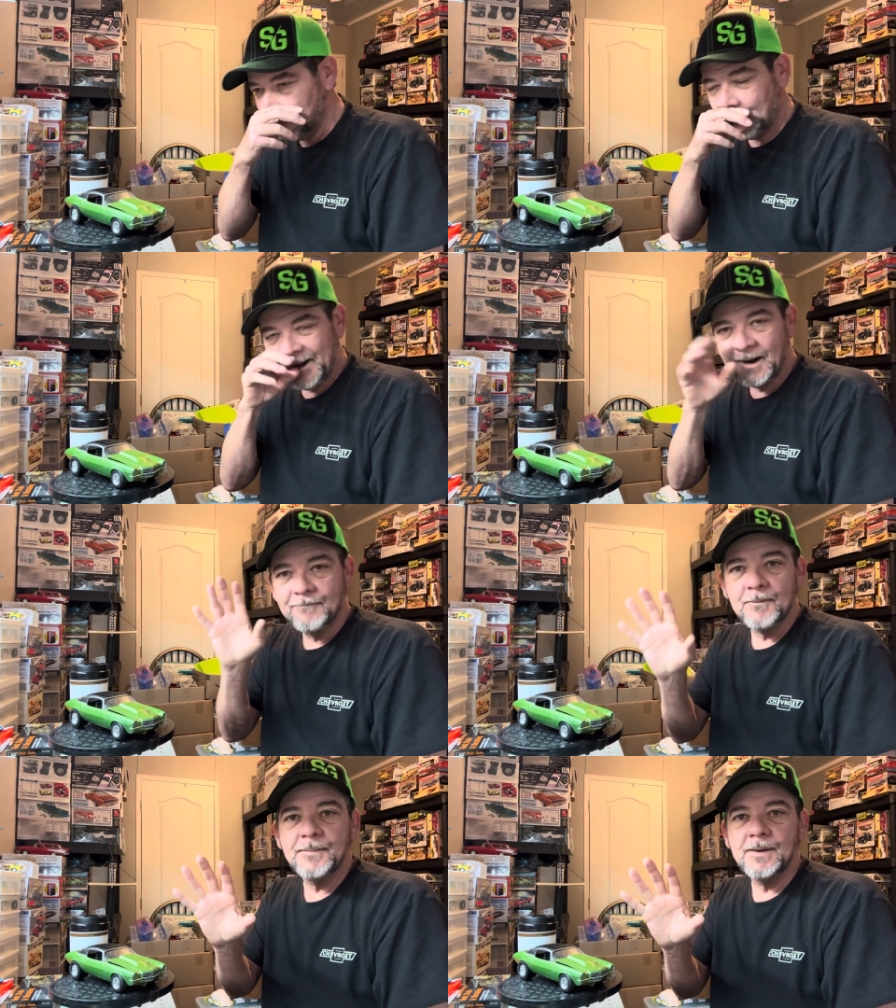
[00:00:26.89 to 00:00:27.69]
we
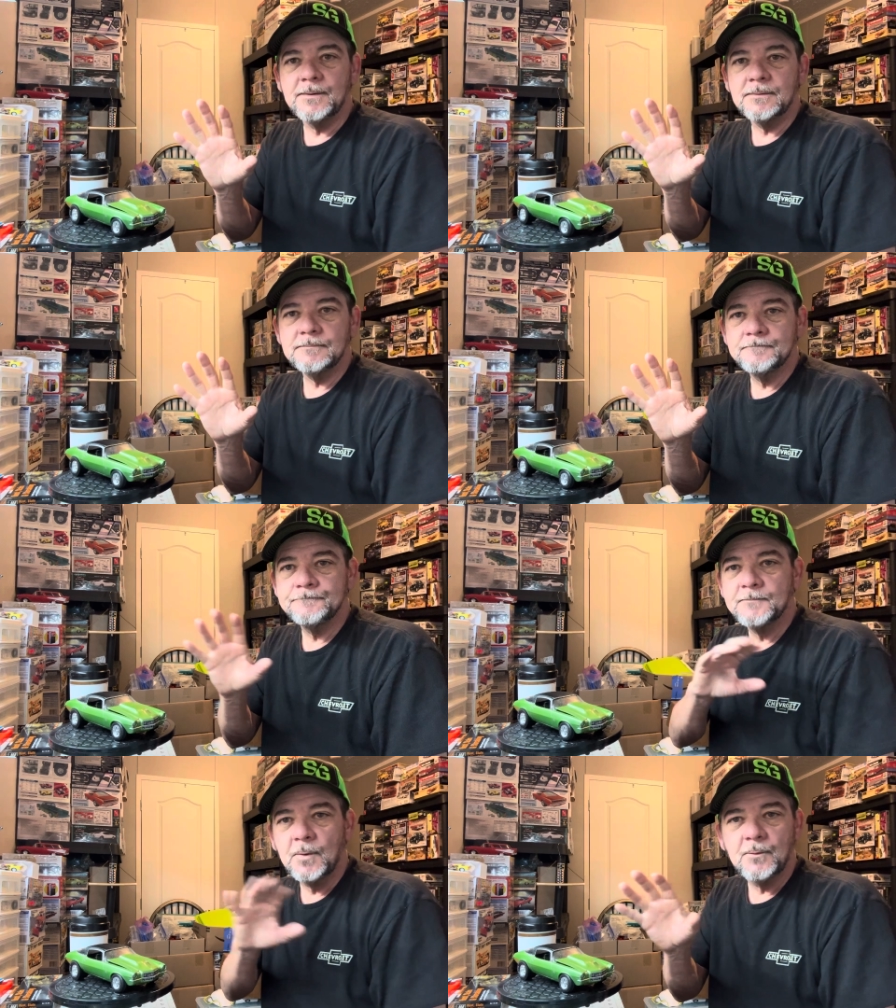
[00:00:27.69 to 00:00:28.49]
ever built
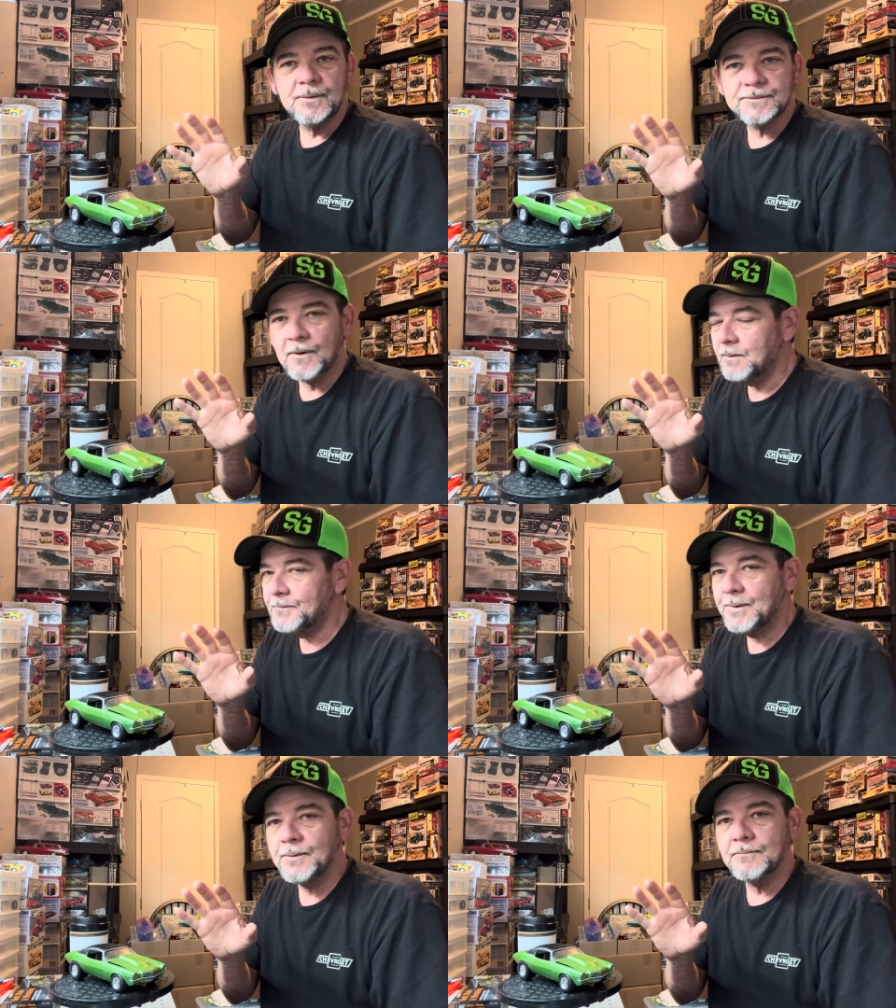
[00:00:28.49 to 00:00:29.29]
when we
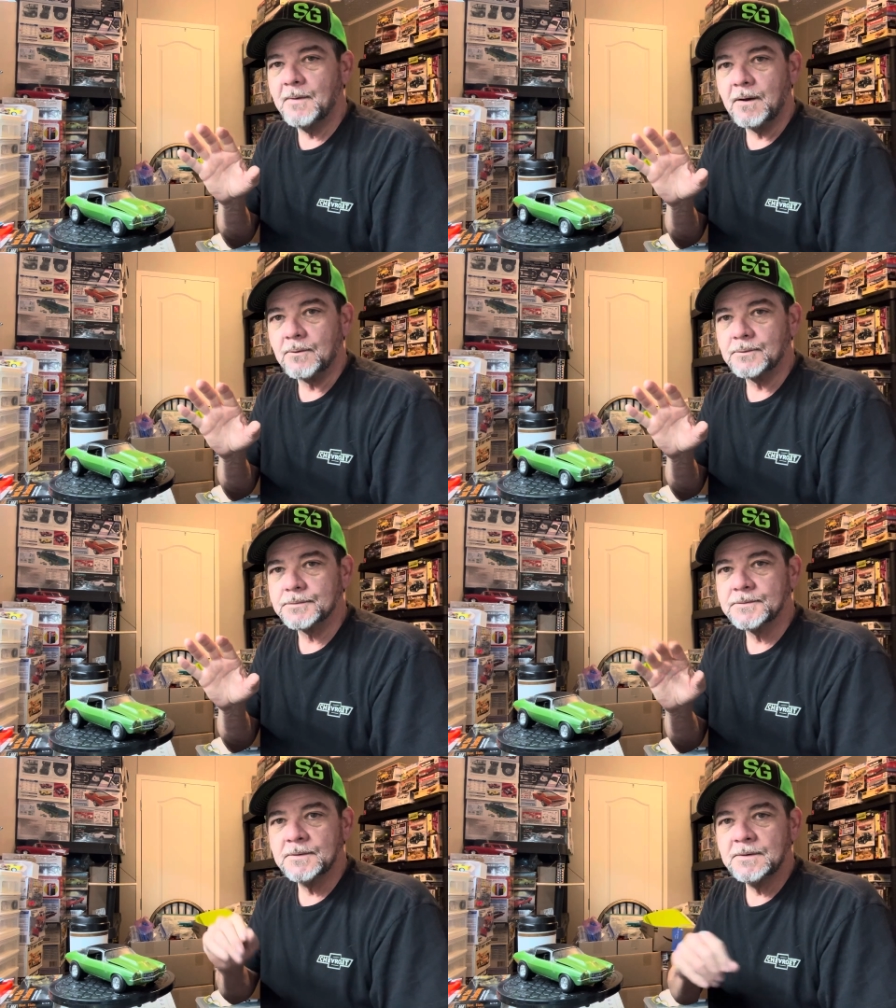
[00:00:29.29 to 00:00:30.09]
started building models
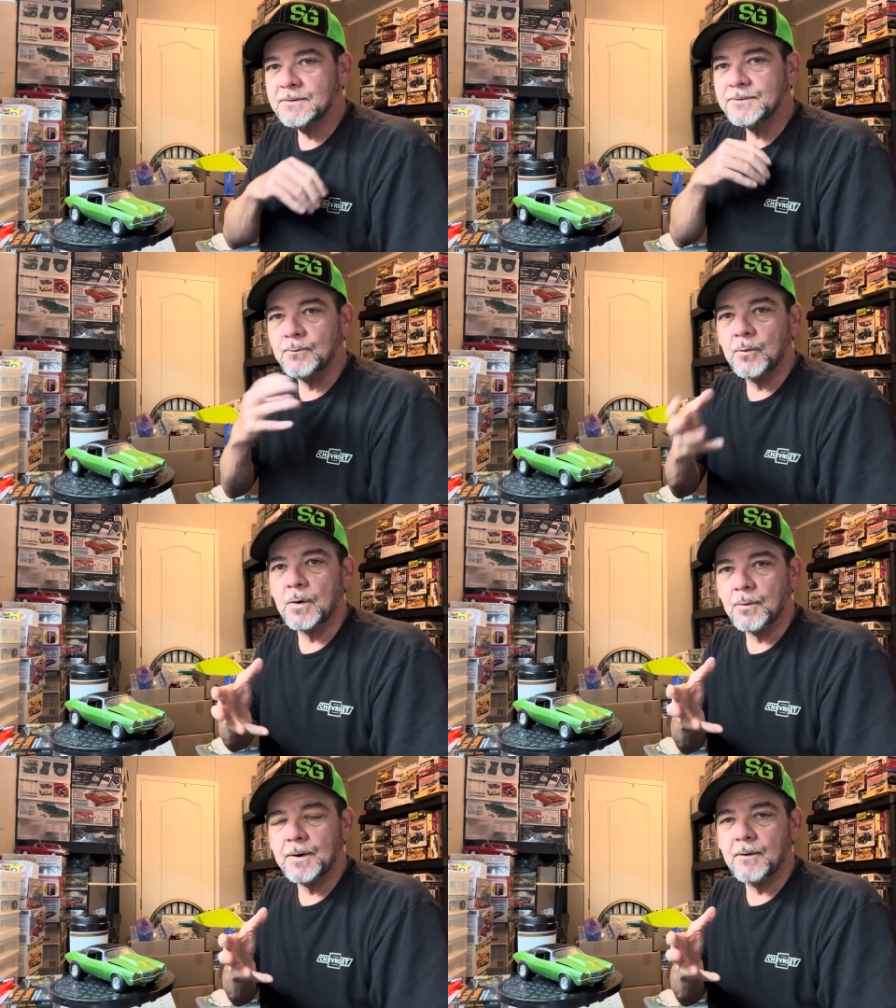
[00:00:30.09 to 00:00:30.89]
to
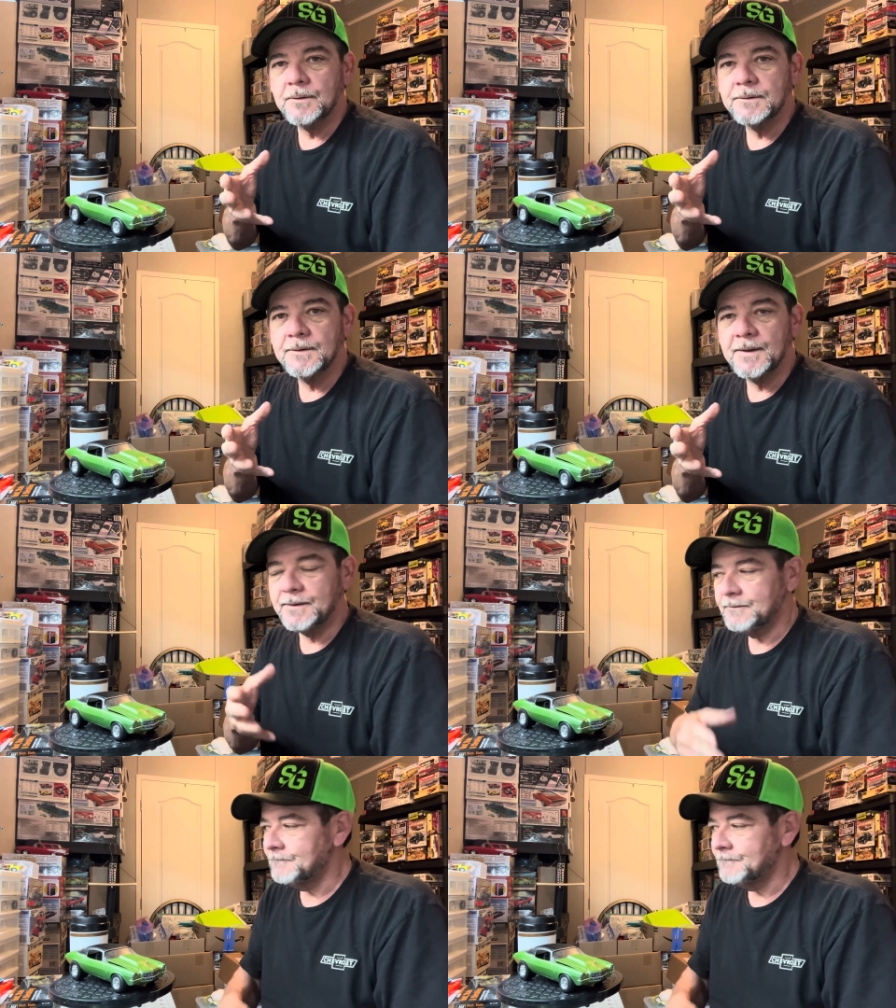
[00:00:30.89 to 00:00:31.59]
where we are today.